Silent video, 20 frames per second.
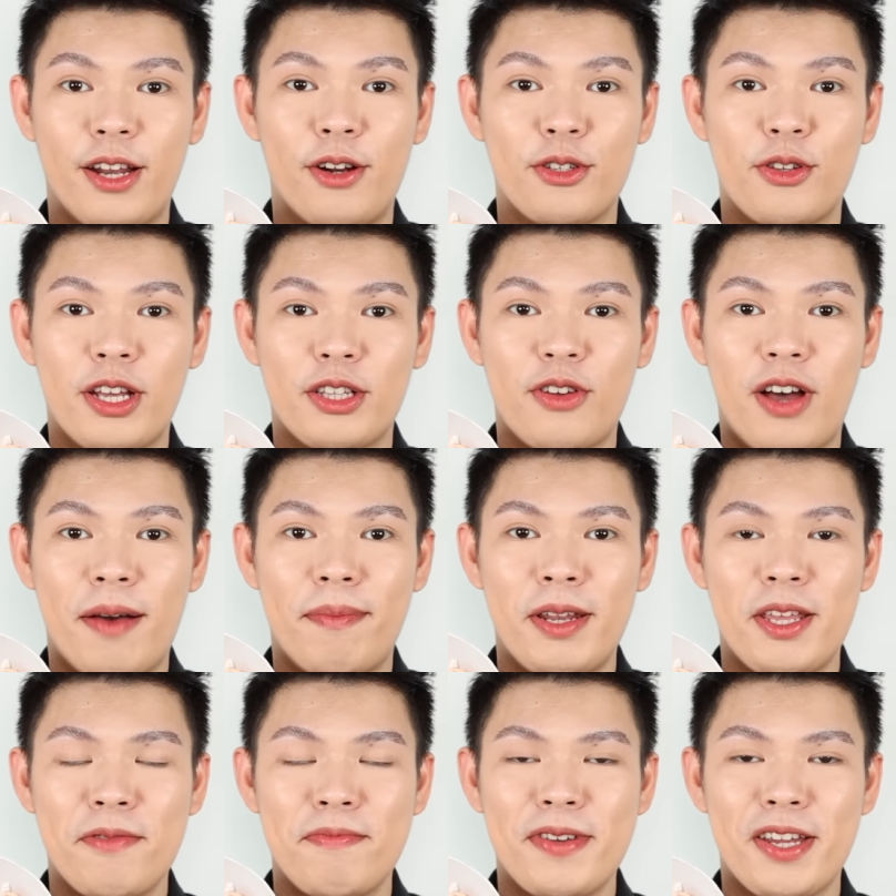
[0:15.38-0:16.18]
And also, ito nga
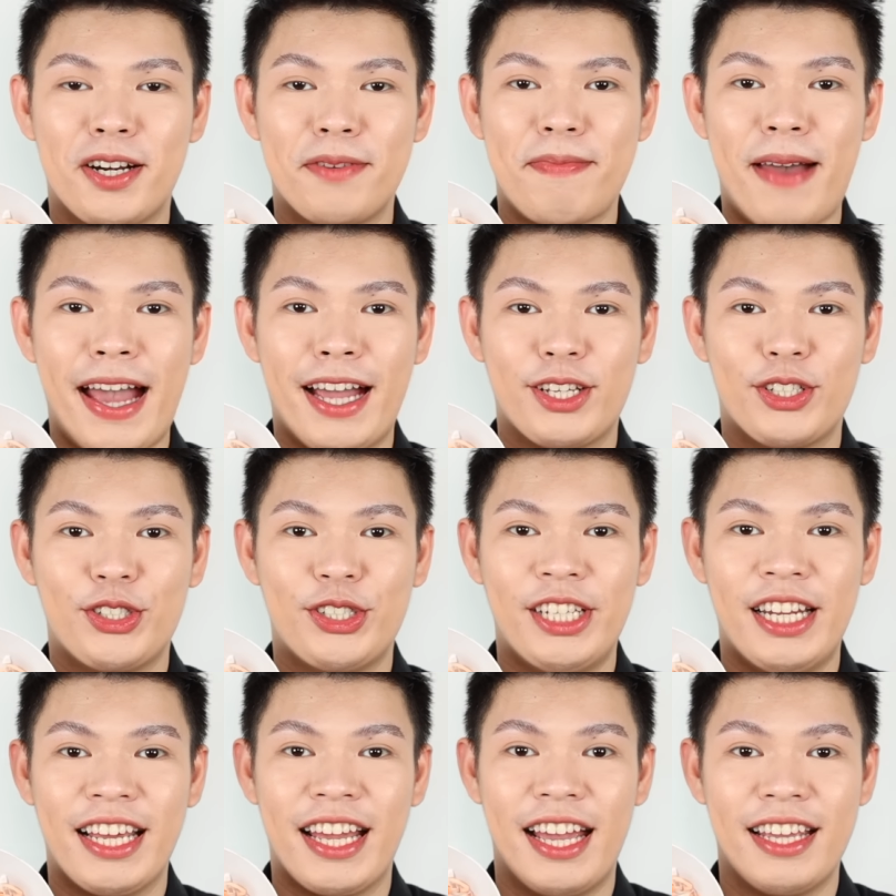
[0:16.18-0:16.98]
pala yung PR package
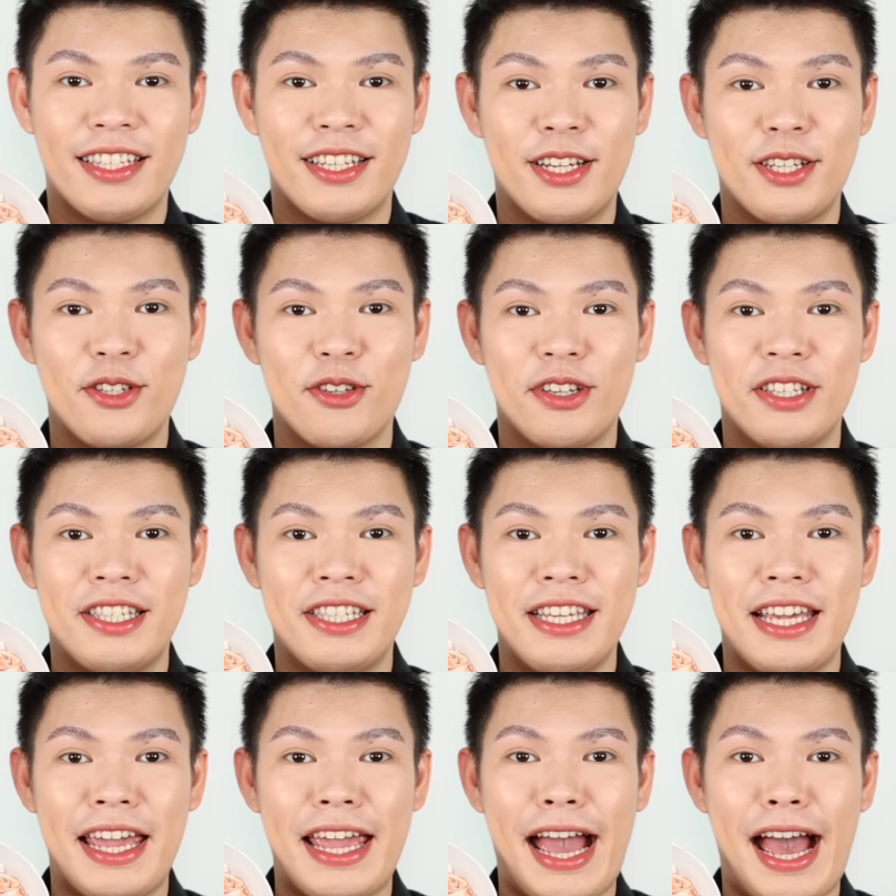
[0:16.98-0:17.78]
nila, guys. And as you can
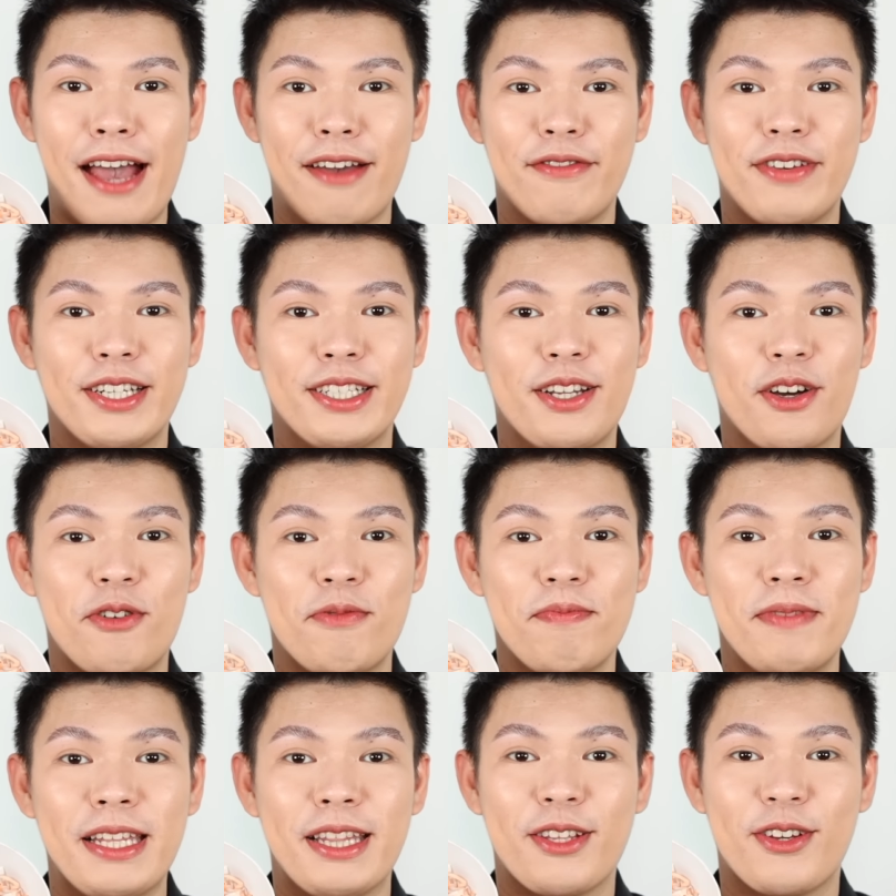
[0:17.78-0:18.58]
see, I have here the
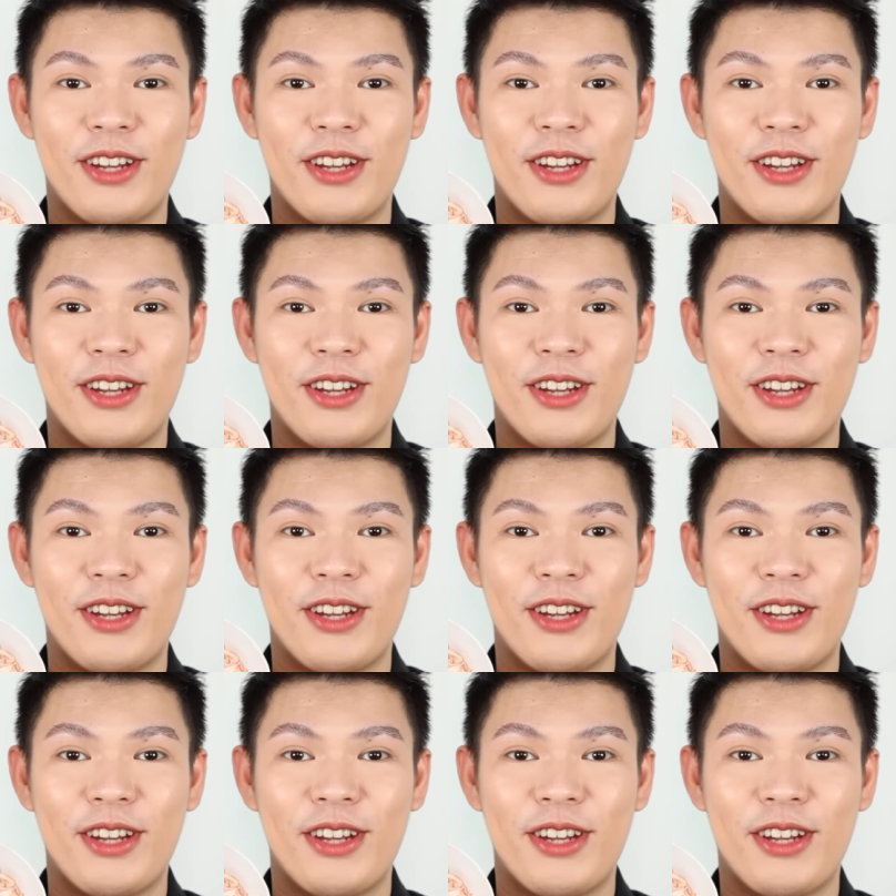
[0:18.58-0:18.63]
complete